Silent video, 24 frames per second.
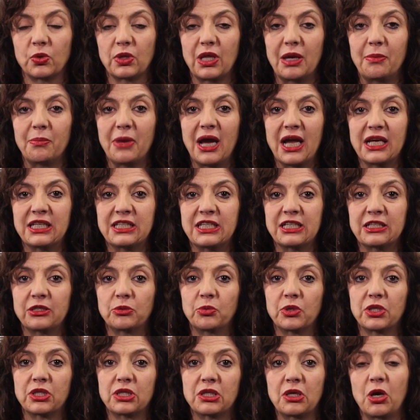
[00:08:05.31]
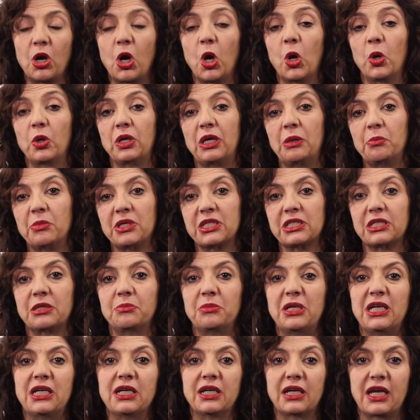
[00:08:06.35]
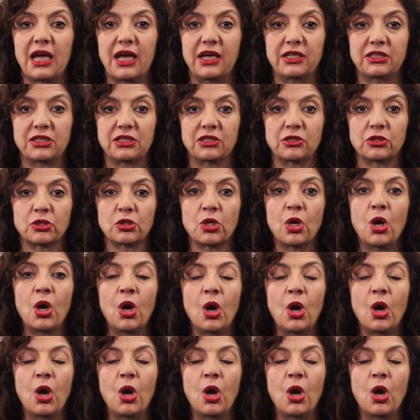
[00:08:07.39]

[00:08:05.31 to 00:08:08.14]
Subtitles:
They might deal with only misdemeanor cases